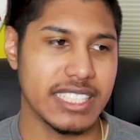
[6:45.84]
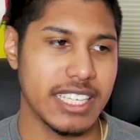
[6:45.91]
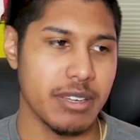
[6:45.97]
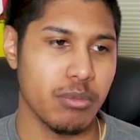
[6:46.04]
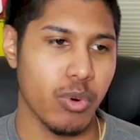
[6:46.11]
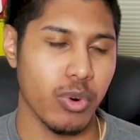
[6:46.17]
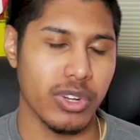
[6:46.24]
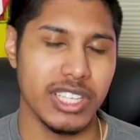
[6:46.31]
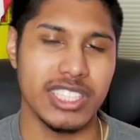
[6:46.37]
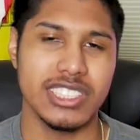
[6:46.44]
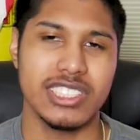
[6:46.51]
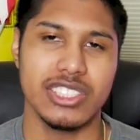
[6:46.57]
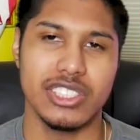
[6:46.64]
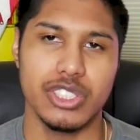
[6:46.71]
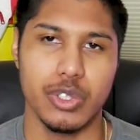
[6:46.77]
to get more
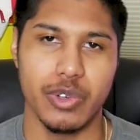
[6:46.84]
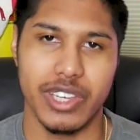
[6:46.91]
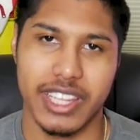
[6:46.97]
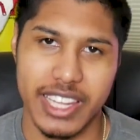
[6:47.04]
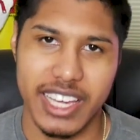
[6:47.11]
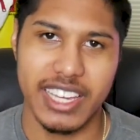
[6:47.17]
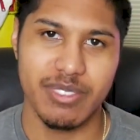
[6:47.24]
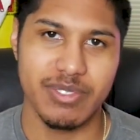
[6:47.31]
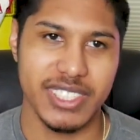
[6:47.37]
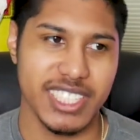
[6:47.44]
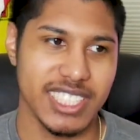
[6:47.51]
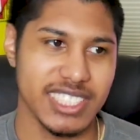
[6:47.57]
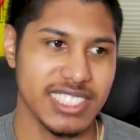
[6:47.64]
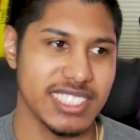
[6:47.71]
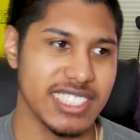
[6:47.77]
into doing that
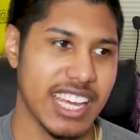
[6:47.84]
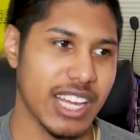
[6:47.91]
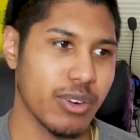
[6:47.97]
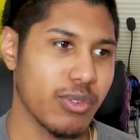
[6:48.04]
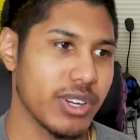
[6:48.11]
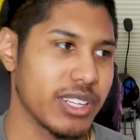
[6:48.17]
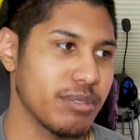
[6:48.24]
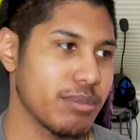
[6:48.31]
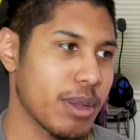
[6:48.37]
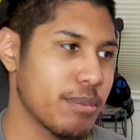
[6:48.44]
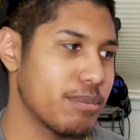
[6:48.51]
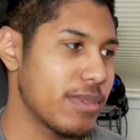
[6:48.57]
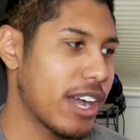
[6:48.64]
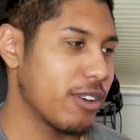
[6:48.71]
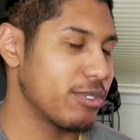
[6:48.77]
because I don't want my
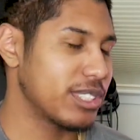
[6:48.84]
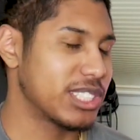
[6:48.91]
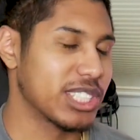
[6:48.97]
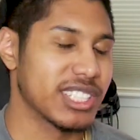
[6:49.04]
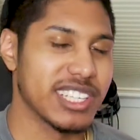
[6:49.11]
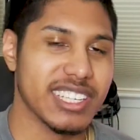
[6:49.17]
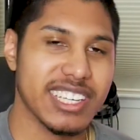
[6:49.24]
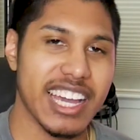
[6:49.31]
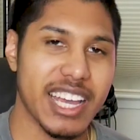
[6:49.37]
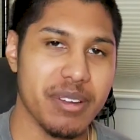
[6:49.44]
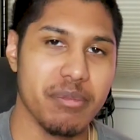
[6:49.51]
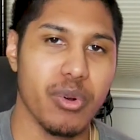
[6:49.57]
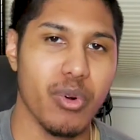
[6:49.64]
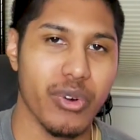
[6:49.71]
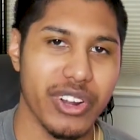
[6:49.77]
outfits looking kind
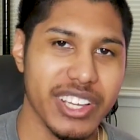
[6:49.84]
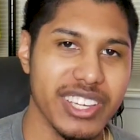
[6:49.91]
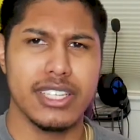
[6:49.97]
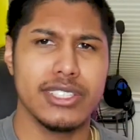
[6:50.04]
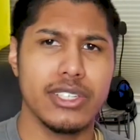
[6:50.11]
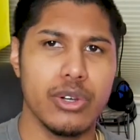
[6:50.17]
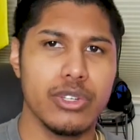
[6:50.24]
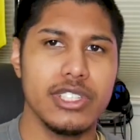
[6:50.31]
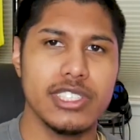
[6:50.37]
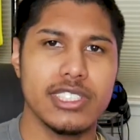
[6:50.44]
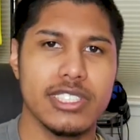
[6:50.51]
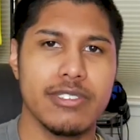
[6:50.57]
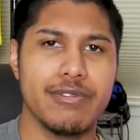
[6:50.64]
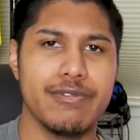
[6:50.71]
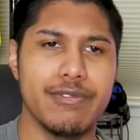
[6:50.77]
of boring. You know, you need
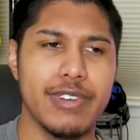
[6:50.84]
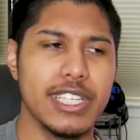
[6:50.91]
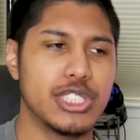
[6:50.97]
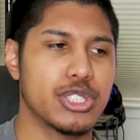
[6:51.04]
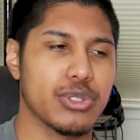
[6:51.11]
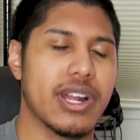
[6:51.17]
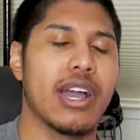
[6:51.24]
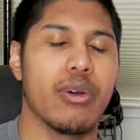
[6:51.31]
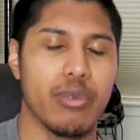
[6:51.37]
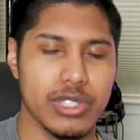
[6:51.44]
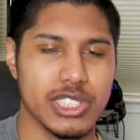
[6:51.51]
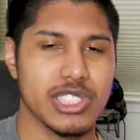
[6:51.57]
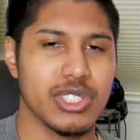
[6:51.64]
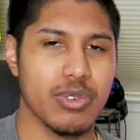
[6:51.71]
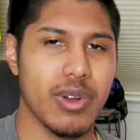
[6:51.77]
to venture out
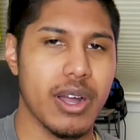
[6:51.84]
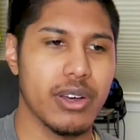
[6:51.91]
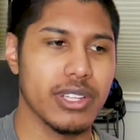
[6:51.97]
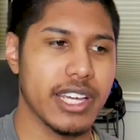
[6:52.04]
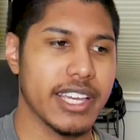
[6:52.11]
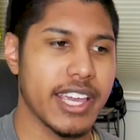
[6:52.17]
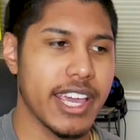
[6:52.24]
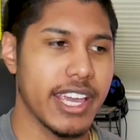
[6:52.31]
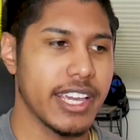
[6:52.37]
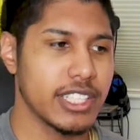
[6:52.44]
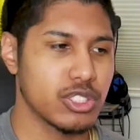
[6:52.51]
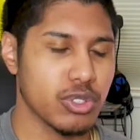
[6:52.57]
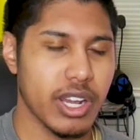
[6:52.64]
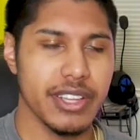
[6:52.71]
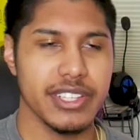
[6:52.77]
once in a while. Like, hey,
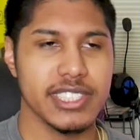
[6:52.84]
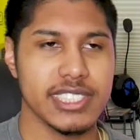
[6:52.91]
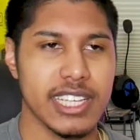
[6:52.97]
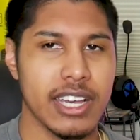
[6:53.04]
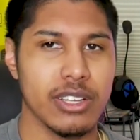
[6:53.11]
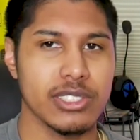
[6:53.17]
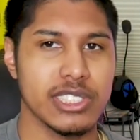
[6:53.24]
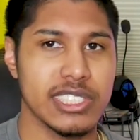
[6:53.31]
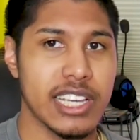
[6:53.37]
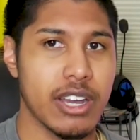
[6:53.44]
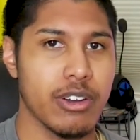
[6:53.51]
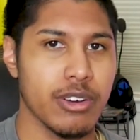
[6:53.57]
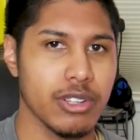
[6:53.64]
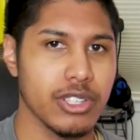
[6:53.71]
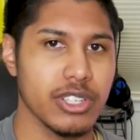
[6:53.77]
try this out, see
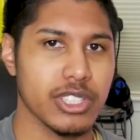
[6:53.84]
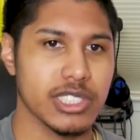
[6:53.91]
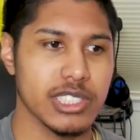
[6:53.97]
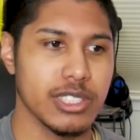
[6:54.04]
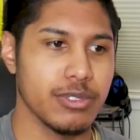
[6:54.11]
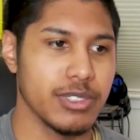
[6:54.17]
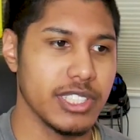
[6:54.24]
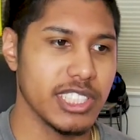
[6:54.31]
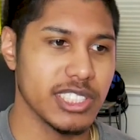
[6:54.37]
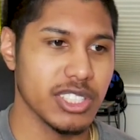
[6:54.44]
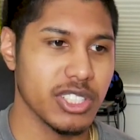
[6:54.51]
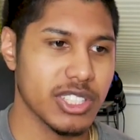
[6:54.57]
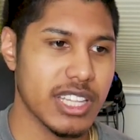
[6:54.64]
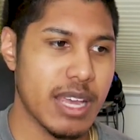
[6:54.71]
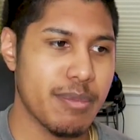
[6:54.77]
how it looks. If it doesn't
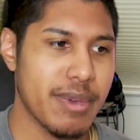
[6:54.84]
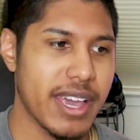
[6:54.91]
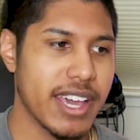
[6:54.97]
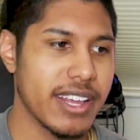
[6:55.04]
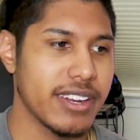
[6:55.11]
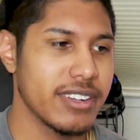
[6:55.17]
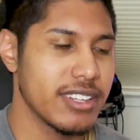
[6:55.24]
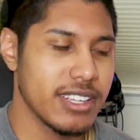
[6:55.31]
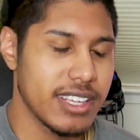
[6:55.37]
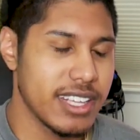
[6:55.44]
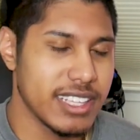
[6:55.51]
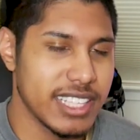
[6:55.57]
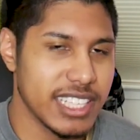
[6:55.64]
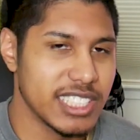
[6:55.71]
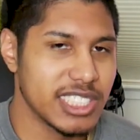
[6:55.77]
look that bad,
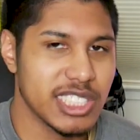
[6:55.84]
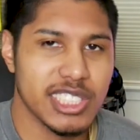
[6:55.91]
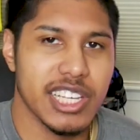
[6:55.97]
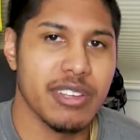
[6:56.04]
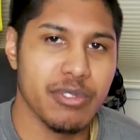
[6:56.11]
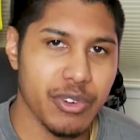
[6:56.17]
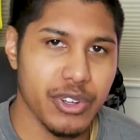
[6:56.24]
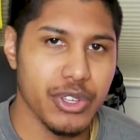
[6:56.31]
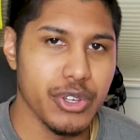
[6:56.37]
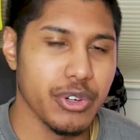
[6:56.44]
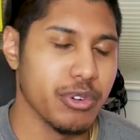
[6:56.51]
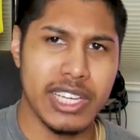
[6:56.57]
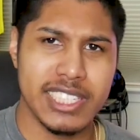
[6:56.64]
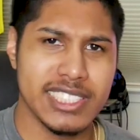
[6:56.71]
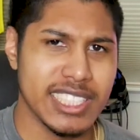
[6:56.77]
then it just ain't for you.
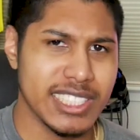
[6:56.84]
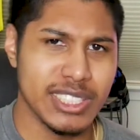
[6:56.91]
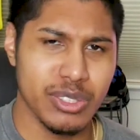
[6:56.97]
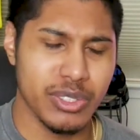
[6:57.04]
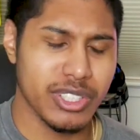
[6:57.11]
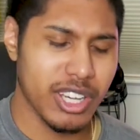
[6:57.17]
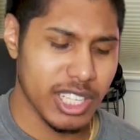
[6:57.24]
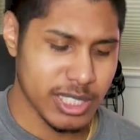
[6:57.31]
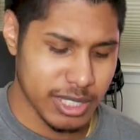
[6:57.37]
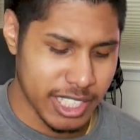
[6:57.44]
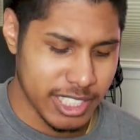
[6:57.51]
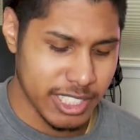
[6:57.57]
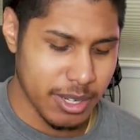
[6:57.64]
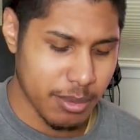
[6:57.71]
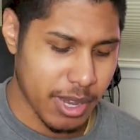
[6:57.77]
Like I said, this only cost
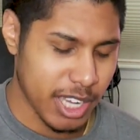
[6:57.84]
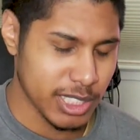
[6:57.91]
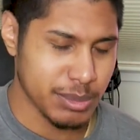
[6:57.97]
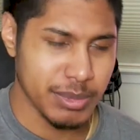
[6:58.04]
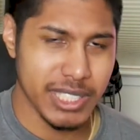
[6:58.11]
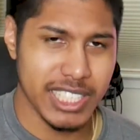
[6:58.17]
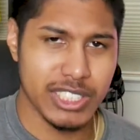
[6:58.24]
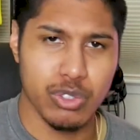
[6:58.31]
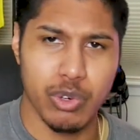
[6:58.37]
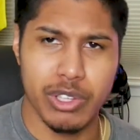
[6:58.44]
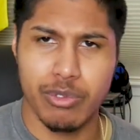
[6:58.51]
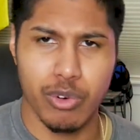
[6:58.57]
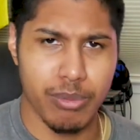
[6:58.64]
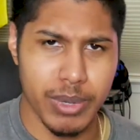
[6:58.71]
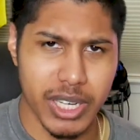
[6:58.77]
ended up costing me like
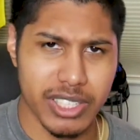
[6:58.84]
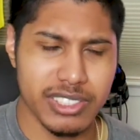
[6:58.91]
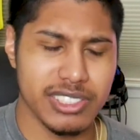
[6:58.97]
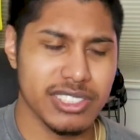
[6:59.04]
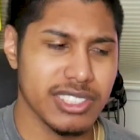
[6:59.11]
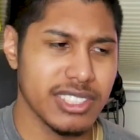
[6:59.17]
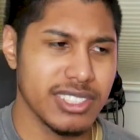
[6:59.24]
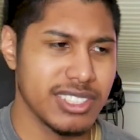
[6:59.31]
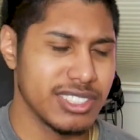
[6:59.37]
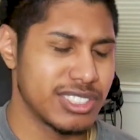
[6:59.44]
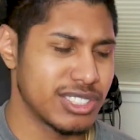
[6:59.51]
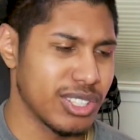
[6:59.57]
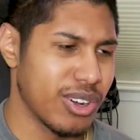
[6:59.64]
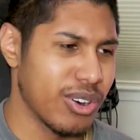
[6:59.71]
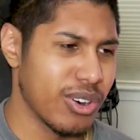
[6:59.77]
24 bucks.
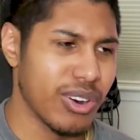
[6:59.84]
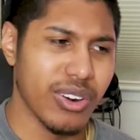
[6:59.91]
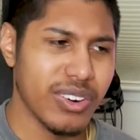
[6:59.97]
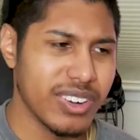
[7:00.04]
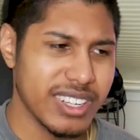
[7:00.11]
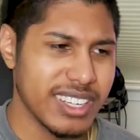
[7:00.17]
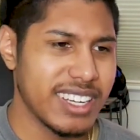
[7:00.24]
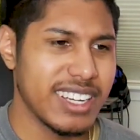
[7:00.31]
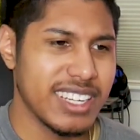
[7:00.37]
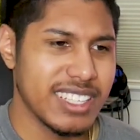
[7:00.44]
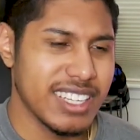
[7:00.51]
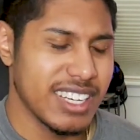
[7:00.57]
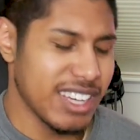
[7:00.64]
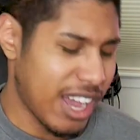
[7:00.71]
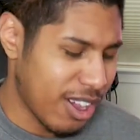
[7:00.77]
So
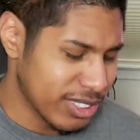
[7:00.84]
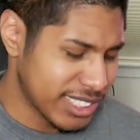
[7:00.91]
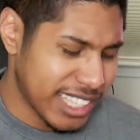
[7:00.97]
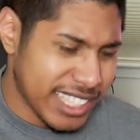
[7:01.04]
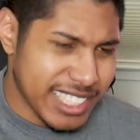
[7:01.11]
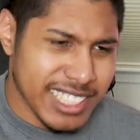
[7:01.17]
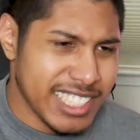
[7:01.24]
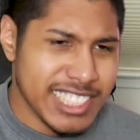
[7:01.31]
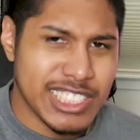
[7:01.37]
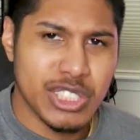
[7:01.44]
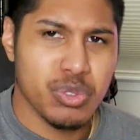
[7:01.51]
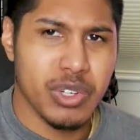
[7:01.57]
I was like, it's